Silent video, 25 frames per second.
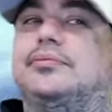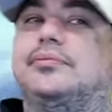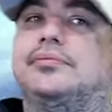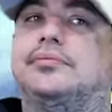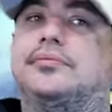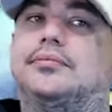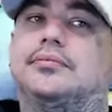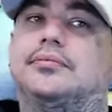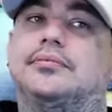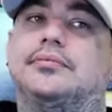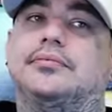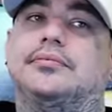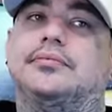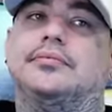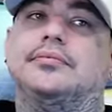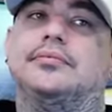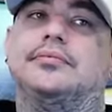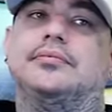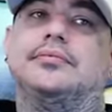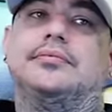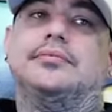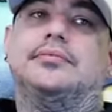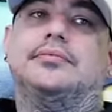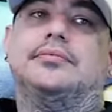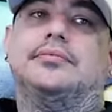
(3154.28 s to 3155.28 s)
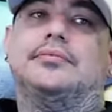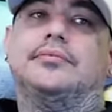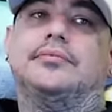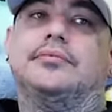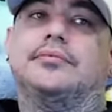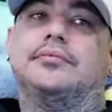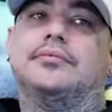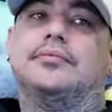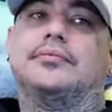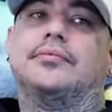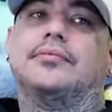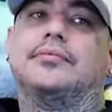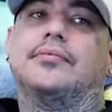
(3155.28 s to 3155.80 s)

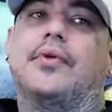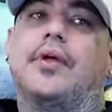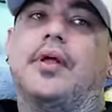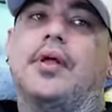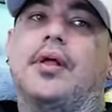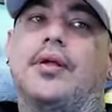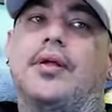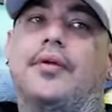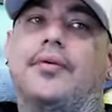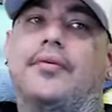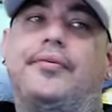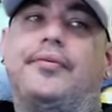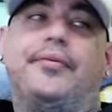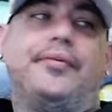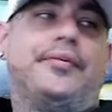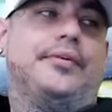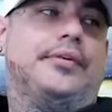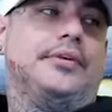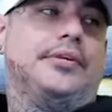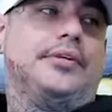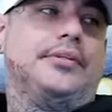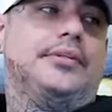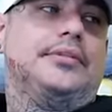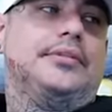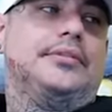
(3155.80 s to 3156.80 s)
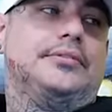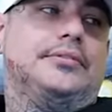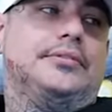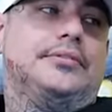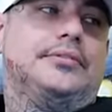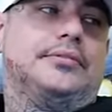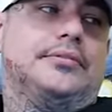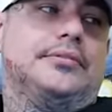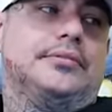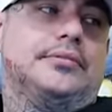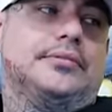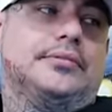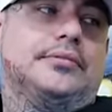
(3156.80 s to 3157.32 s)

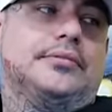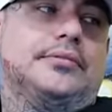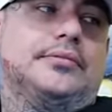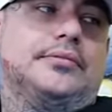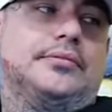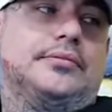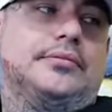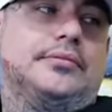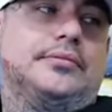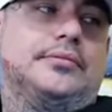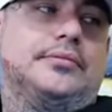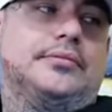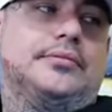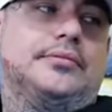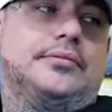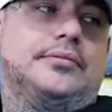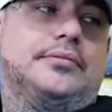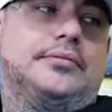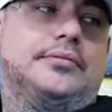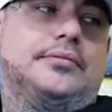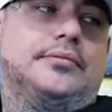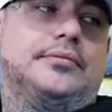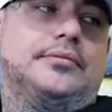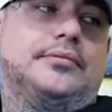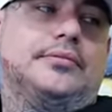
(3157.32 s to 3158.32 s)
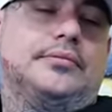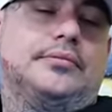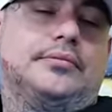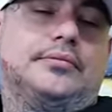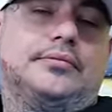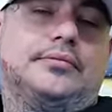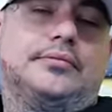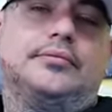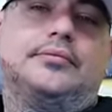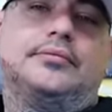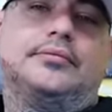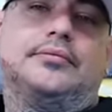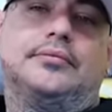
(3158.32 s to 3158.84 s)

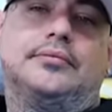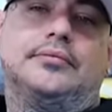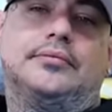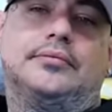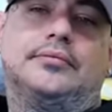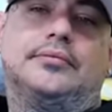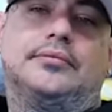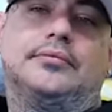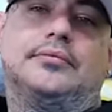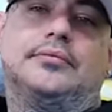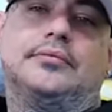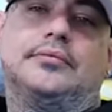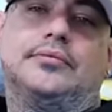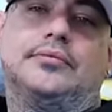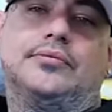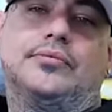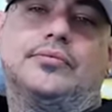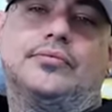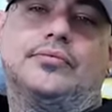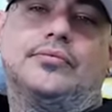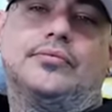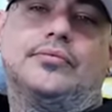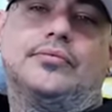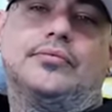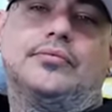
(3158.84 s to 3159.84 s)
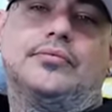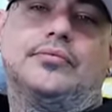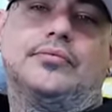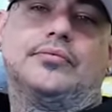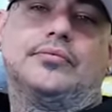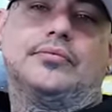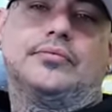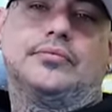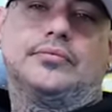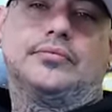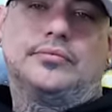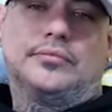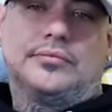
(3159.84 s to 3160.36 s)

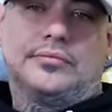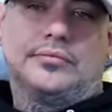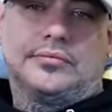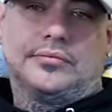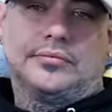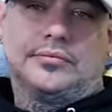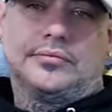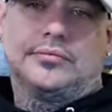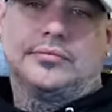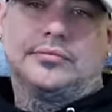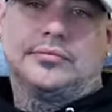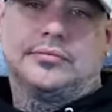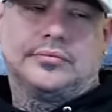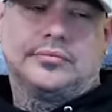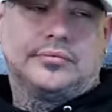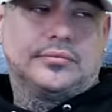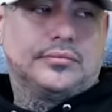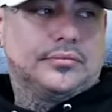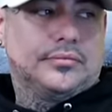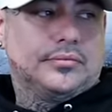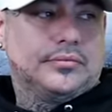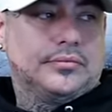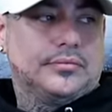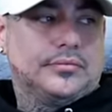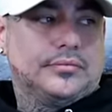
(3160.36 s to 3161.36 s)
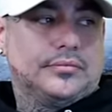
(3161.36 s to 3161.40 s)
(not speaking)